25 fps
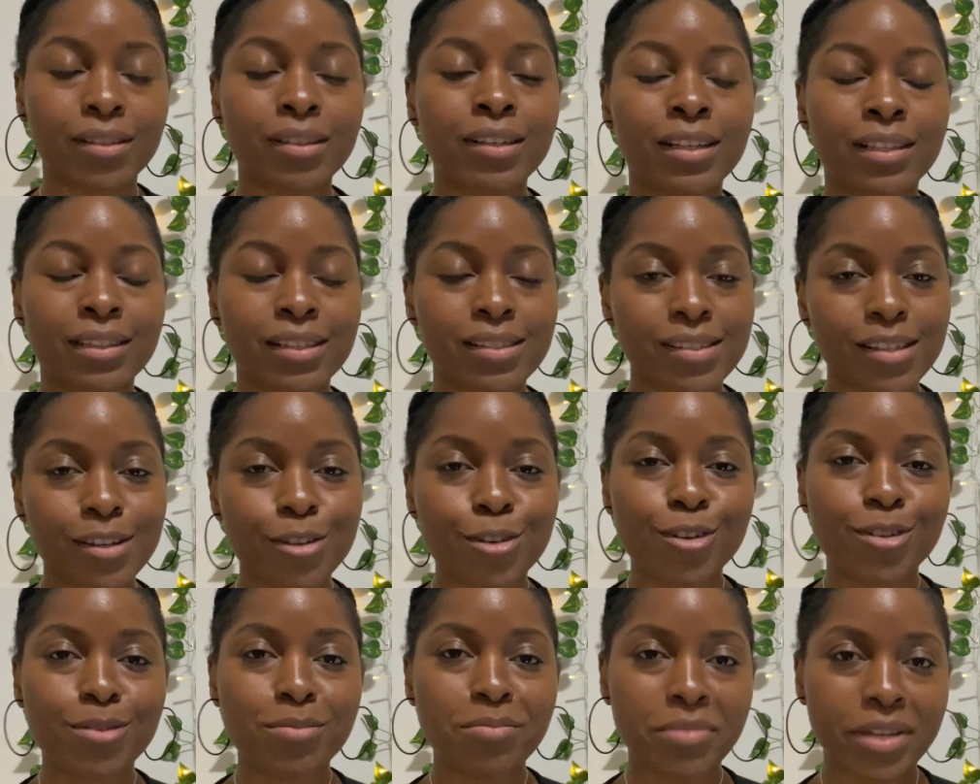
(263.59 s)
The
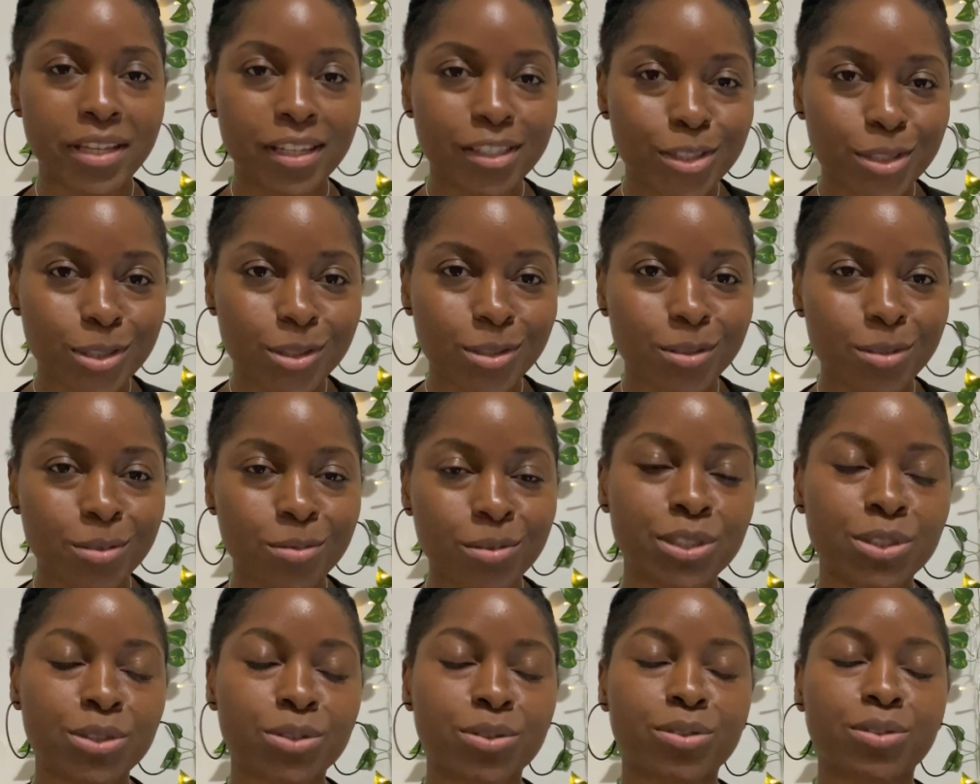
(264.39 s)
second major
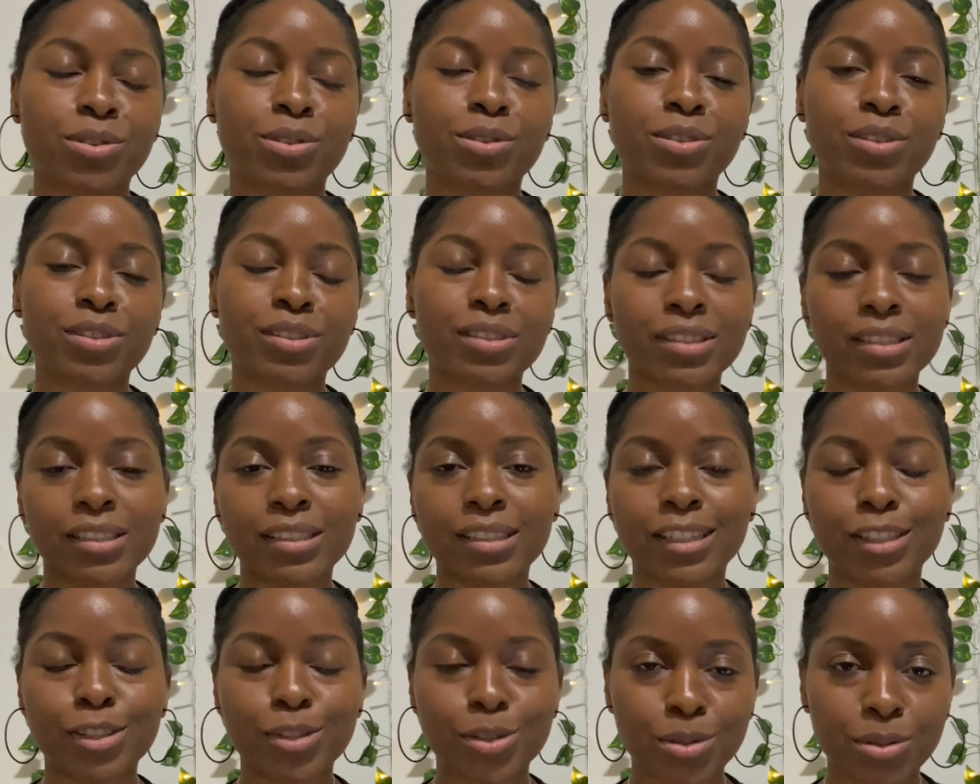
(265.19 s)
which you should consider
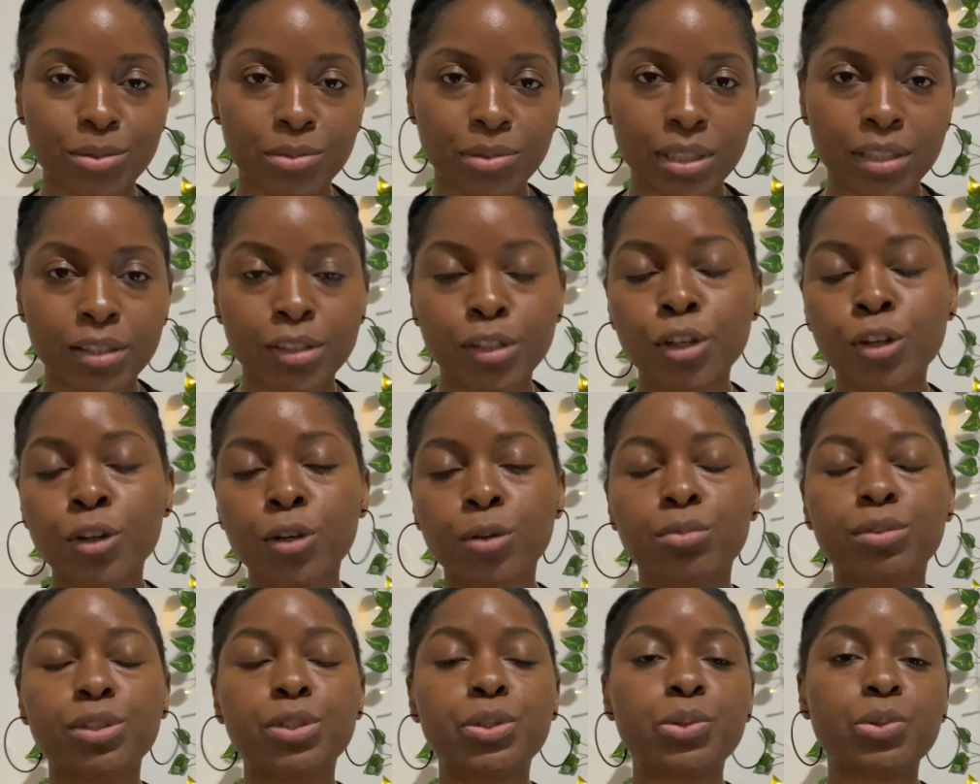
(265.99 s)
doing,
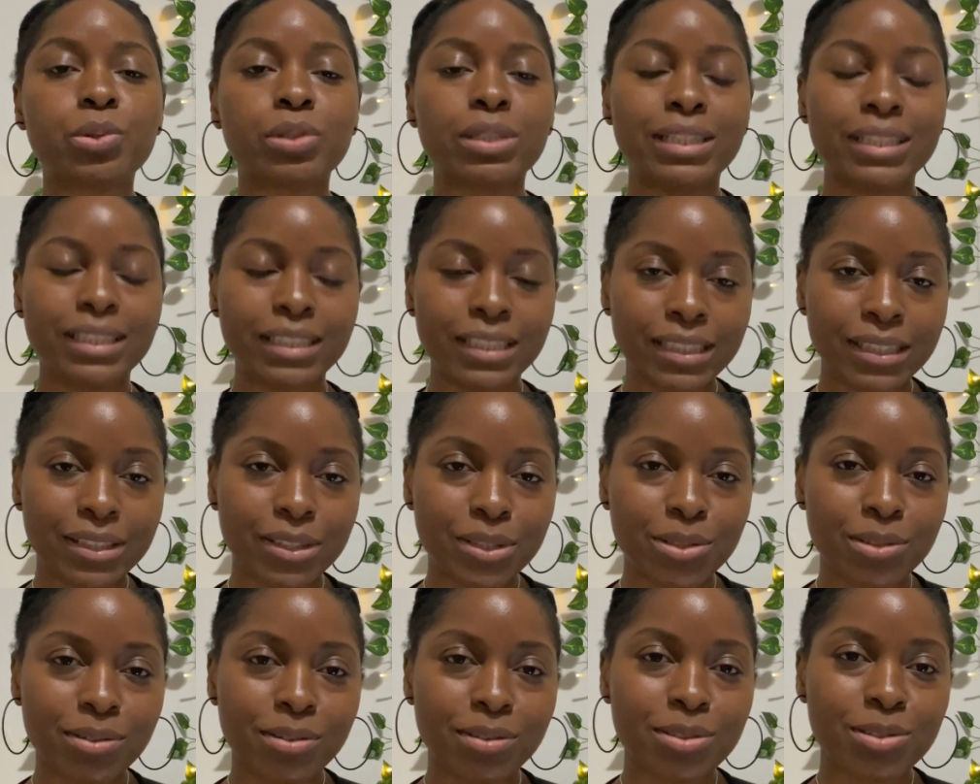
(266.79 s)
which will lead
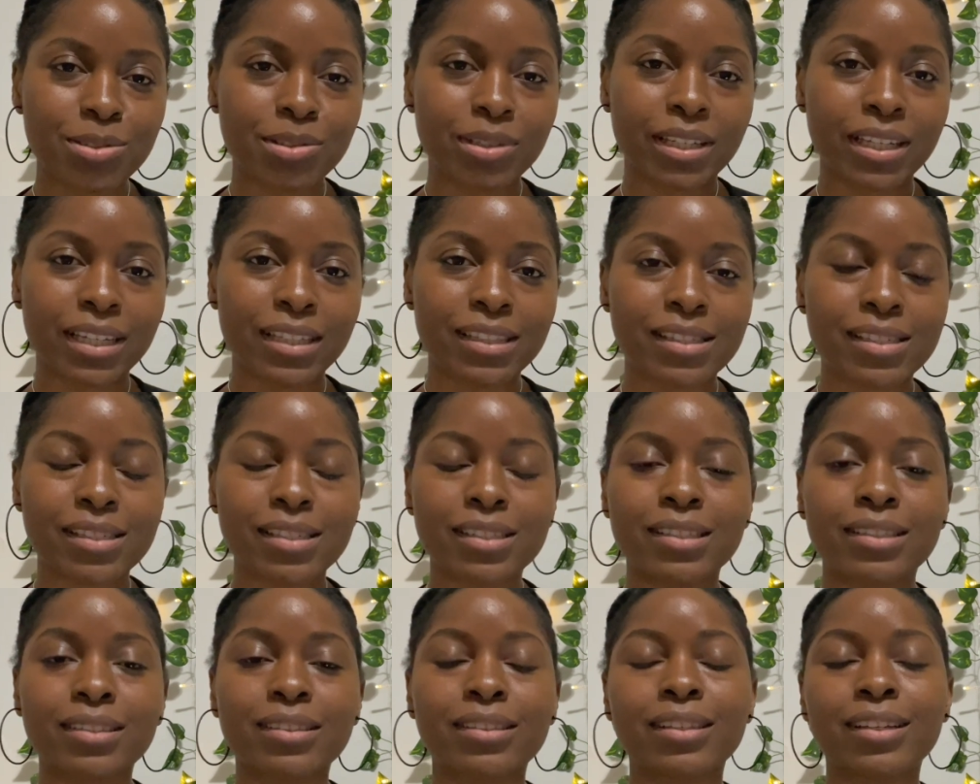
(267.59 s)
you to
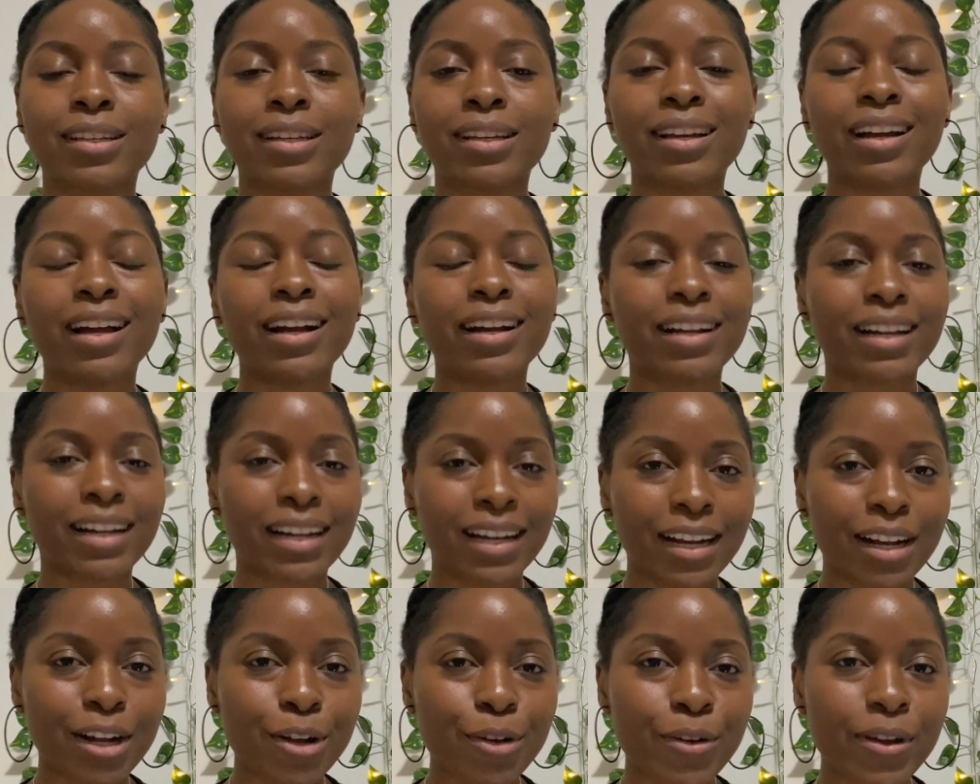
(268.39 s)
getting a
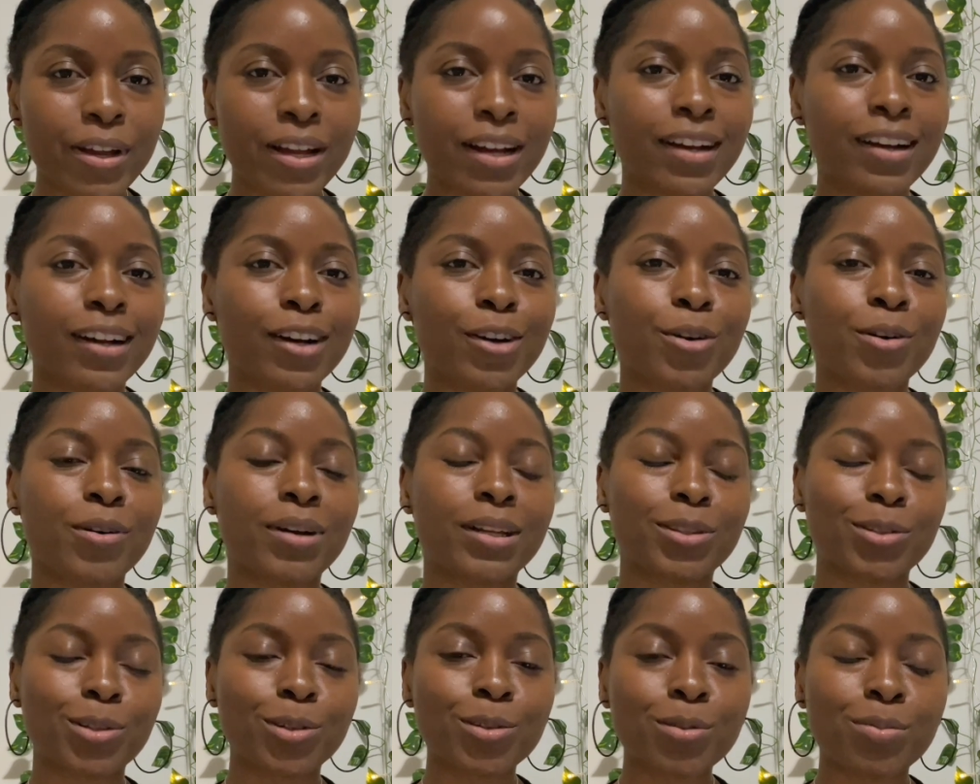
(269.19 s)
career or an
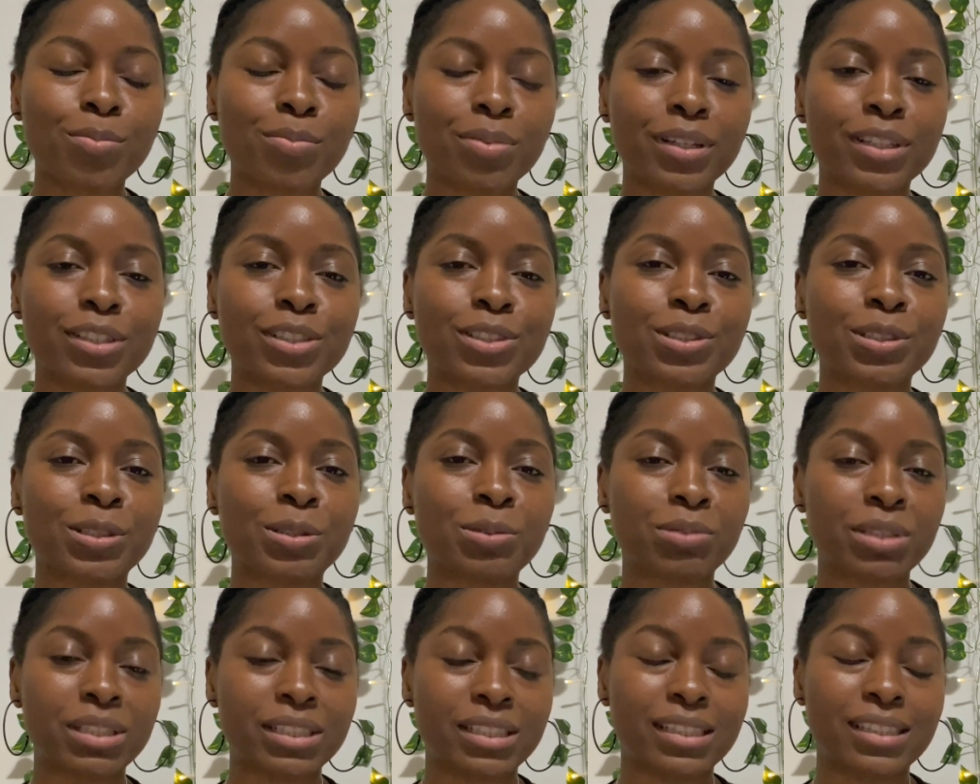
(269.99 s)
occupation
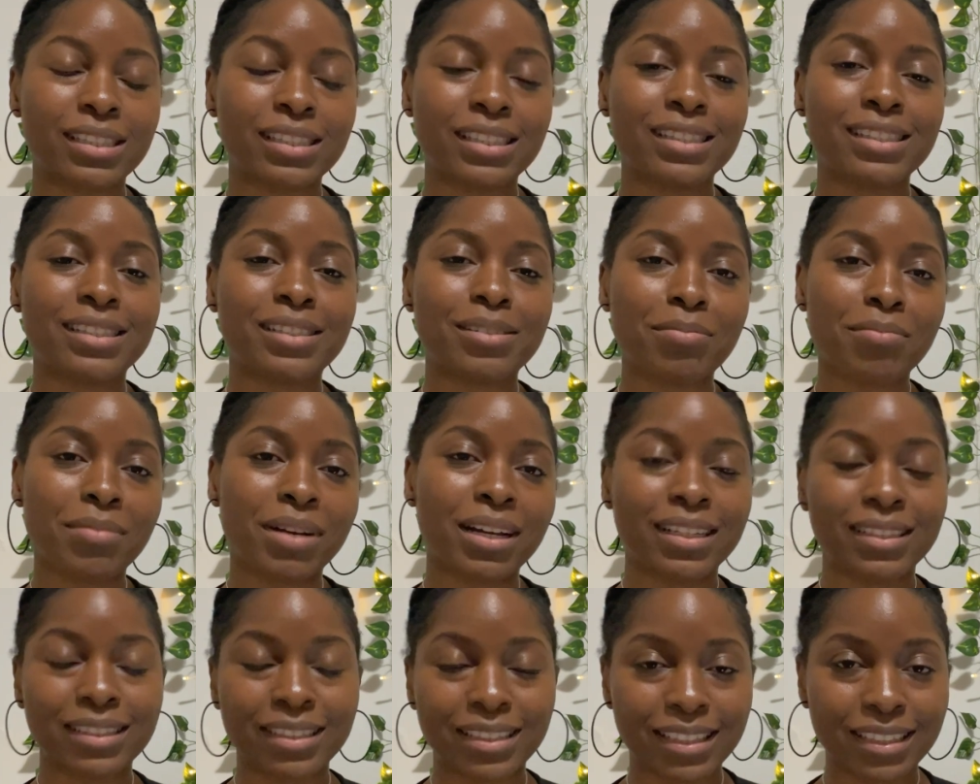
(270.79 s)
which is in
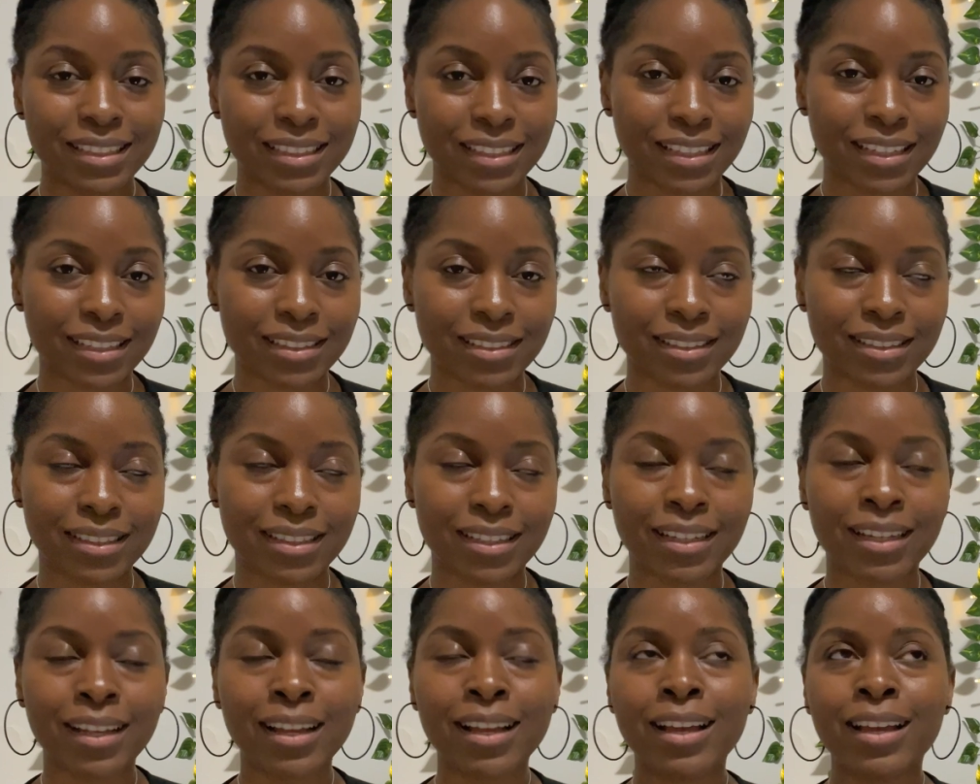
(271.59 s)
demand in Canada,